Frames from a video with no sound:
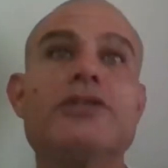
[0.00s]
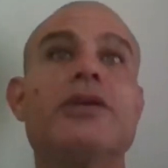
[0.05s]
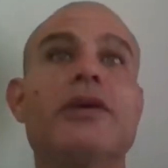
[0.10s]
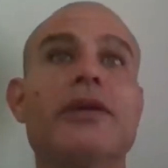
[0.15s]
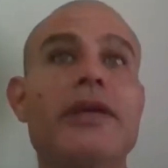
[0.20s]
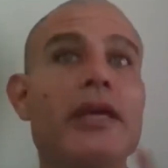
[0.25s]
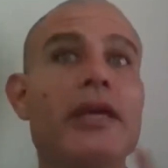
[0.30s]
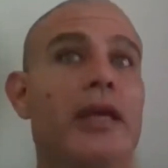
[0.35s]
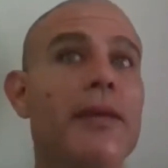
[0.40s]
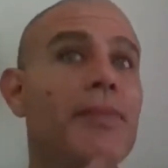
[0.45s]

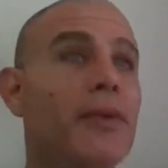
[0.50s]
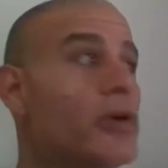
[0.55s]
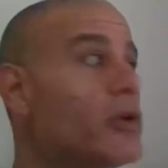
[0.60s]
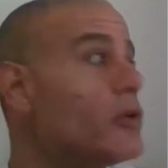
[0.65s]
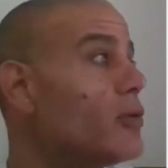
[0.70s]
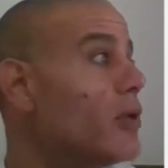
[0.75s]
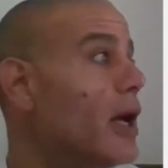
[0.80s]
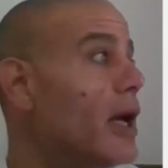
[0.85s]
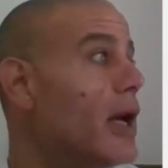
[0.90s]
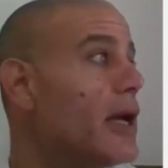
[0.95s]
So
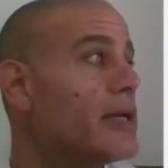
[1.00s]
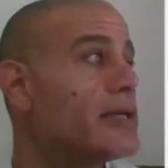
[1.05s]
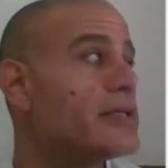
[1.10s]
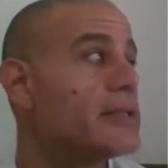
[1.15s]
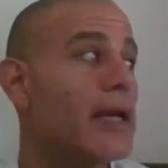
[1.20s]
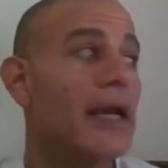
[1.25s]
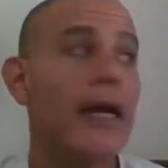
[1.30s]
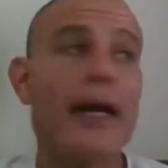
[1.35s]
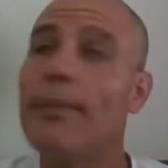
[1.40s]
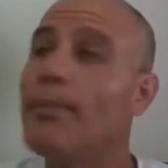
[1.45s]
keeping your
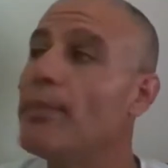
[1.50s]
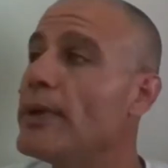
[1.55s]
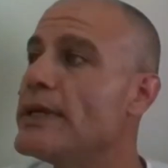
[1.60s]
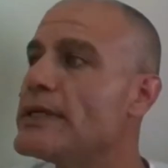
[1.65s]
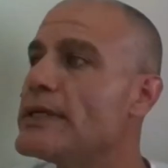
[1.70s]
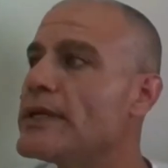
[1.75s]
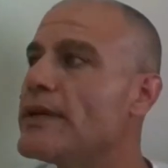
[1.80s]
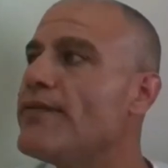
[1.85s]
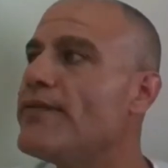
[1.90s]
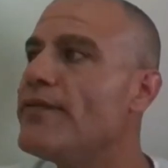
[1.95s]
eyes
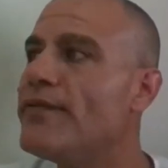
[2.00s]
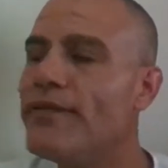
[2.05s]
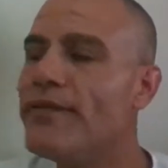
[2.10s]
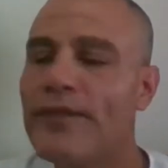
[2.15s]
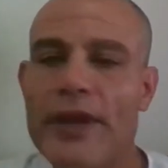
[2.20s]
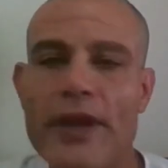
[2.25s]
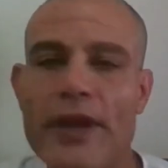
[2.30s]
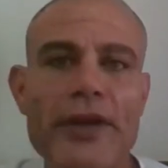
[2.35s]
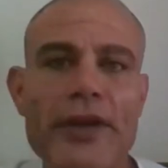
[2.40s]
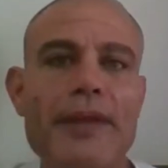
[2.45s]
up is a
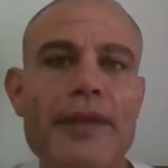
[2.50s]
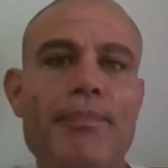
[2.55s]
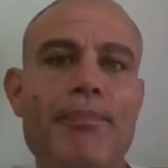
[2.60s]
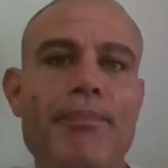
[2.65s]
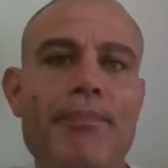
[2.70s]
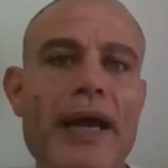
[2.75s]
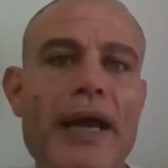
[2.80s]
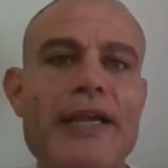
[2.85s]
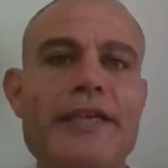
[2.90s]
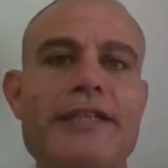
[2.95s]

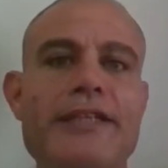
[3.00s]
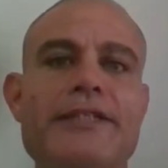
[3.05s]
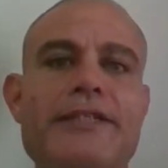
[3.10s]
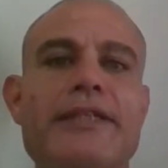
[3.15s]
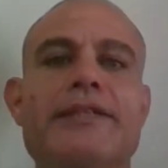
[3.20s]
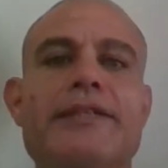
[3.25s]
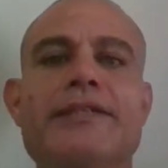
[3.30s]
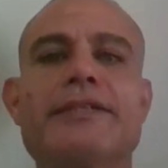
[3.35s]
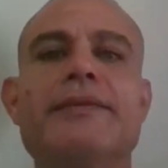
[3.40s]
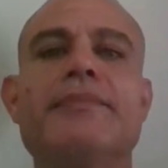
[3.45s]
very
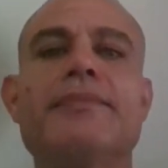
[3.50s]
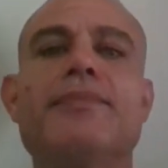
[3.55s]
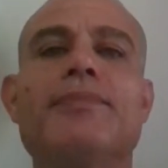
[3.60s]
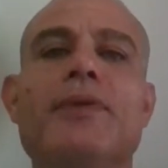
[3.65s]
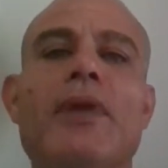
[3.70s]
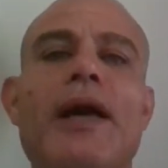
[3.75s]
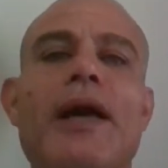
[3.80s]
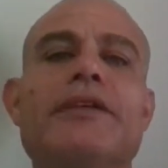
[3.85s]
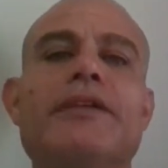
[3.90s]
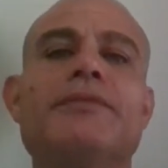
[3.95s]
basic,
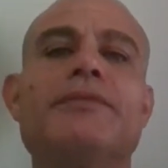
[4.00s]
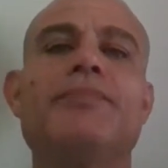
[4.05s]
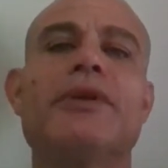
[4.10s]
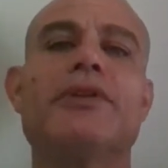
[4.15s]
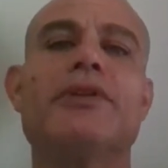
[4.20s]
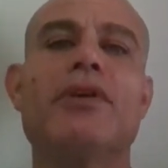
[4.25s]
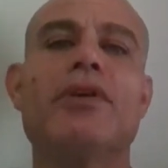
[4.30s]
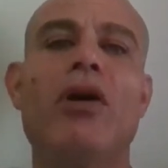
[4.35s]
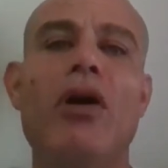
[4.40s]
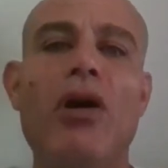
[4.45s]
simple
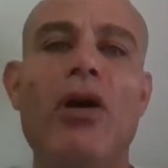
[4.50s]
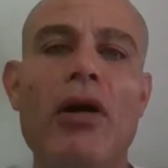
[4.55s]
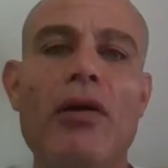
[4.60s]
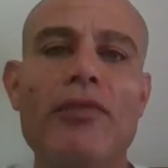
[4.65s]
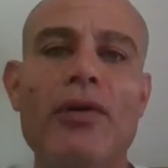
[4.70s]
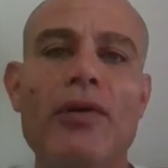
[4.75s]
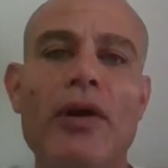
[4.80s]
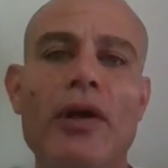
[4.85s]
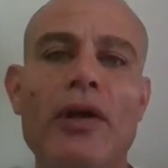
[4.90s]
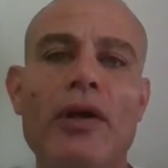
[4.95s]
aspect
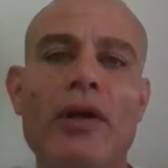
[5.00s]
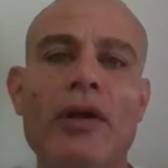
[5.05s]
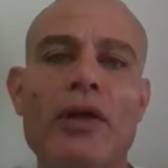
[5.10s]
of